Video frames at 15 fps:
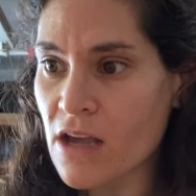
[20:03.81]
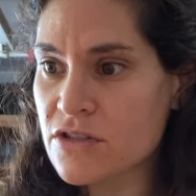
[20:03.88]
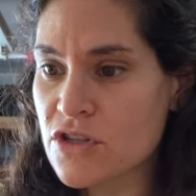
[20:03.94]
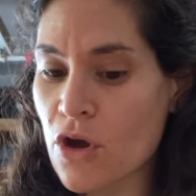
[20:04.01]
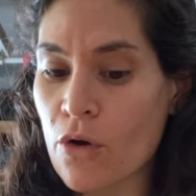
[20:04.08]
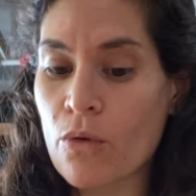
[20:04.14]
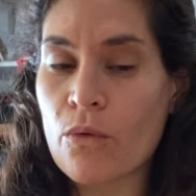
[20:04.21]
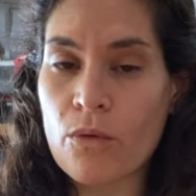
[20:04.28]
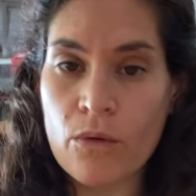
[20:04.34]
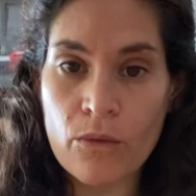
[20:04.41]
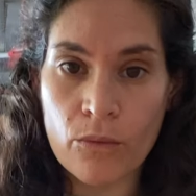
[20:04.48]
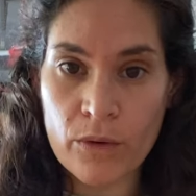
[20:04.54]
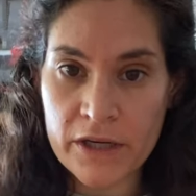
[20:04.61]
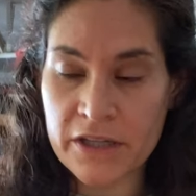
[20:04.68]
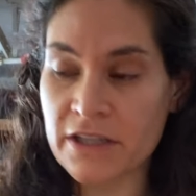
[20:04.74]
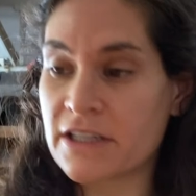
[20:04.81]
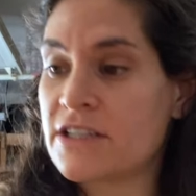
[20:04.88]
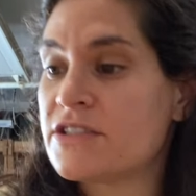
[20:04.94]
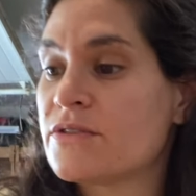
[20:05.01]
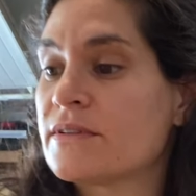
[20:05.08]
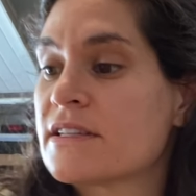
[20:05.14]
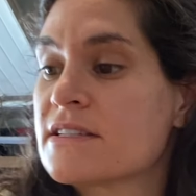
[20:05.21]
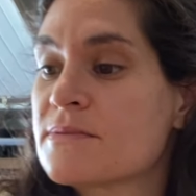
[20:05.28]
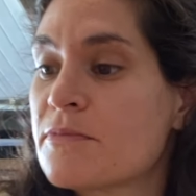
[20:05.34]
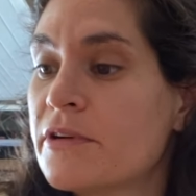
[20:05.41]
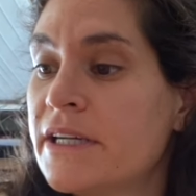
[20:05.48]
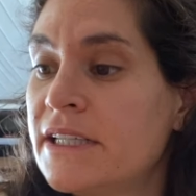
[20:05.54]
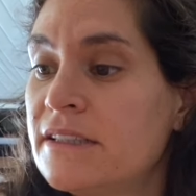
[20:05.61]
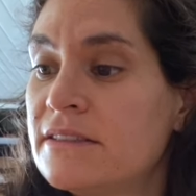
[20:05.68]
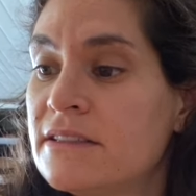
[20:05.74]
So what you're gonna do at this
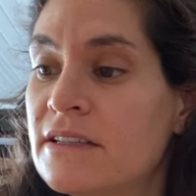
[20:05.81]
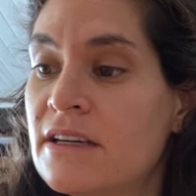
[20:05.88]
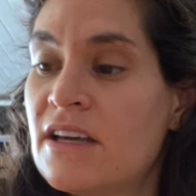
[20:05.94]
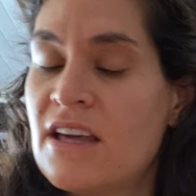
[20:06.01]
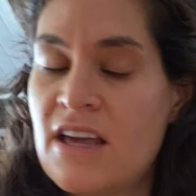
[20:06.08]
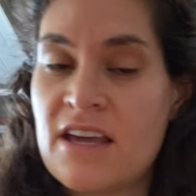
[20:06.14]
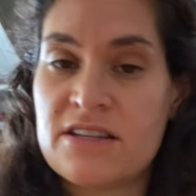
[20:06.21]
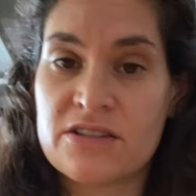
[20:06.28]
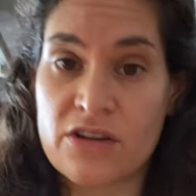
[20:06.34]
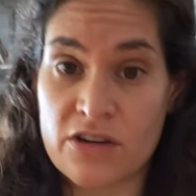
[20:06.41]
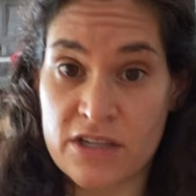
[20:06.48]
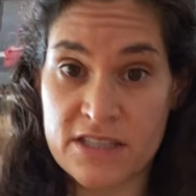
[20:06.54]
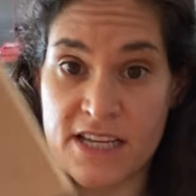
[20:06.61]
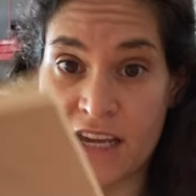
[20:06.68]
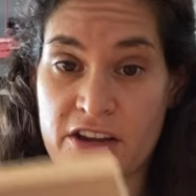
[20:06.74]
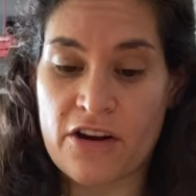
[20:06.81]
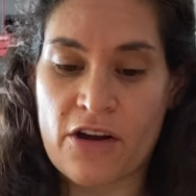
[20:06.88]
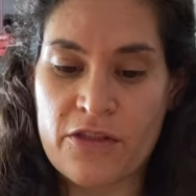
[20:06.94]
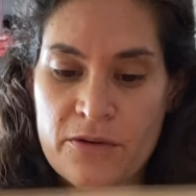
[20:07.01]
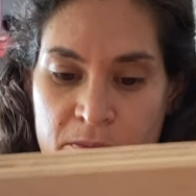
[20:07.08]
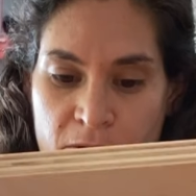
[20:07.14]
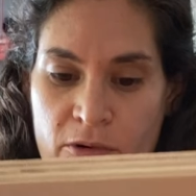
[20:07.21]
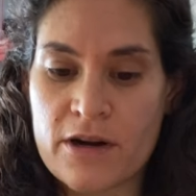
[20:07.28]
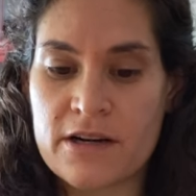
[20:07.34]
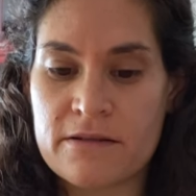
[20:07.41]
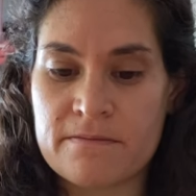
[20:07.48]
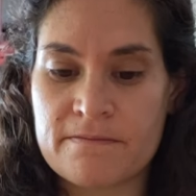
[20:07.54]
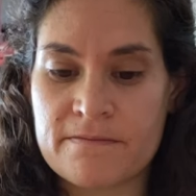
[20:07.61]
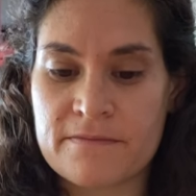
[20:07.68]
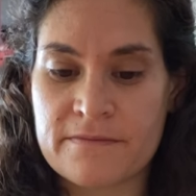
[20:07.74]
point, you're gonna take your other board,
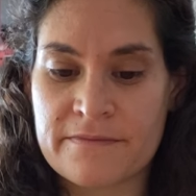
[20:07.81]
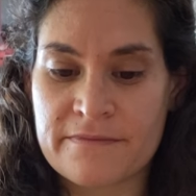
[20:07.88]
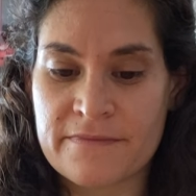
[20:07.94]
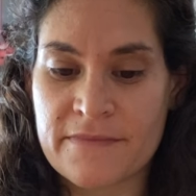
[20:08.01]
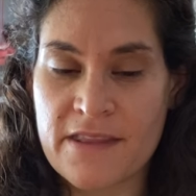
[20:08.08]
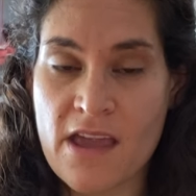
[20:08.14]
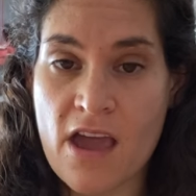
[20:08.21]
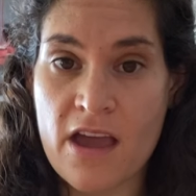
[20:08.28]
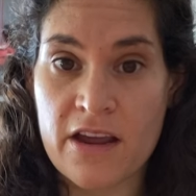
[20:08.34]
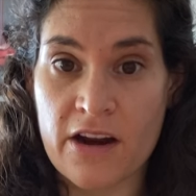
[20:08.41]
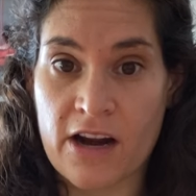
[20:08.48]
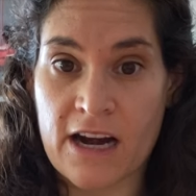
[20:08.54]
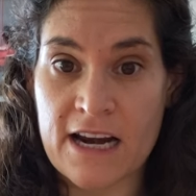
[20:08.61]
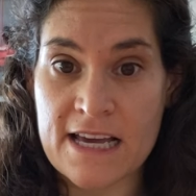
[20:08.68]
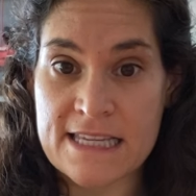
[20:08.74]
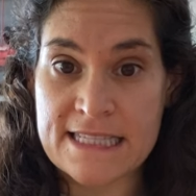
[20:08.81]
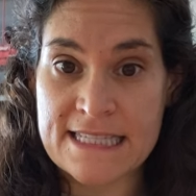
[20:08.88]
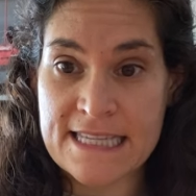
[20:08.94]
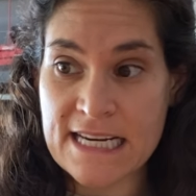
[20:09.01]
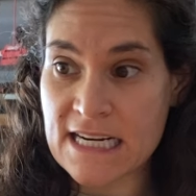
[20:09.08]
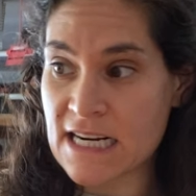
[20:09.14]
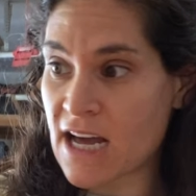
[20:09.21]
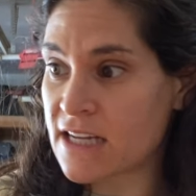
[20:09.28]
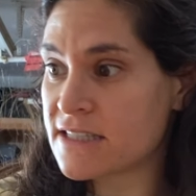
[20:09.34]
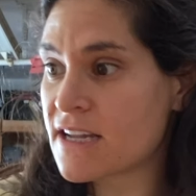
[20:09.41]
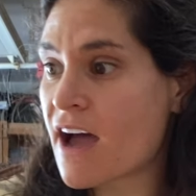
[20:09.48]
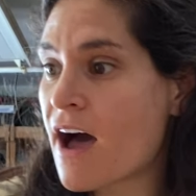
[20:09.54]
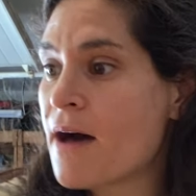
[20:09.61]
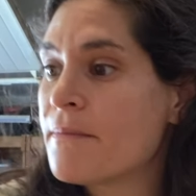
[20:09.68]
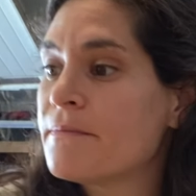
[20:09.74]
you're gonna sit it on
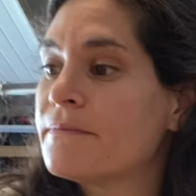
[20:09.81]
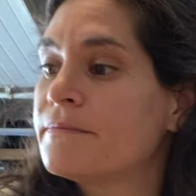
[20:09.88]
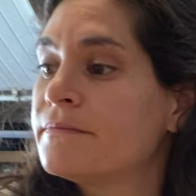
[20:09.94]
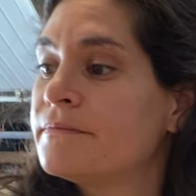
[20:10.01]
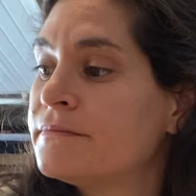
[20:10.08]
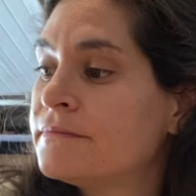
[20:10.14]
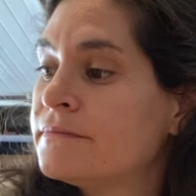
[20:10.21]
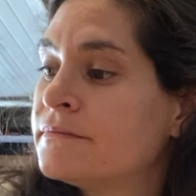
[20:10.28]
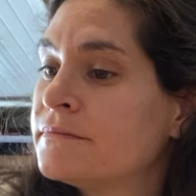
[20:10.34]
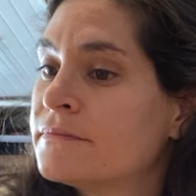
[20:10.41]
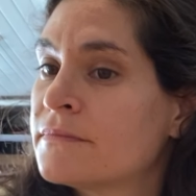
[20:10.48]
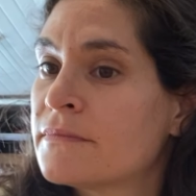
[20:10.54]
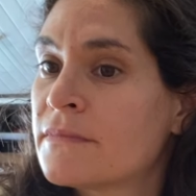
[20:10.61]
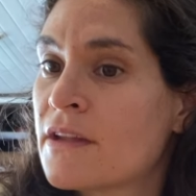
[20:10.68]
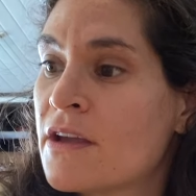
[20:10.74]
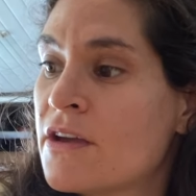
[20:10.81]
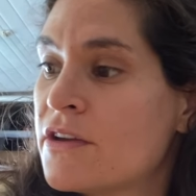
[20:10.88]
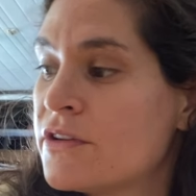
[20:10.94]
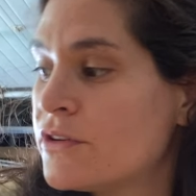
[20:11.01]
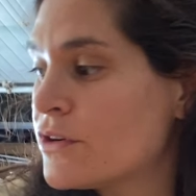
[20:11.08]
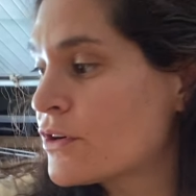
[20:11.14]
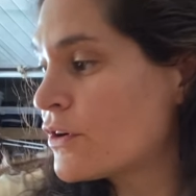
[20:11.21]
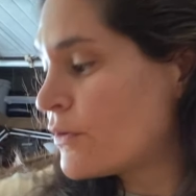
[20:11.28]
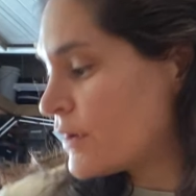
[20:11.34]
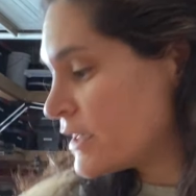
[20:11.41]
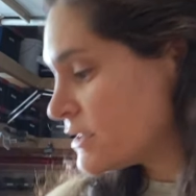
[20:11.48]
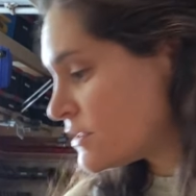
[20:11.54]
top, you're going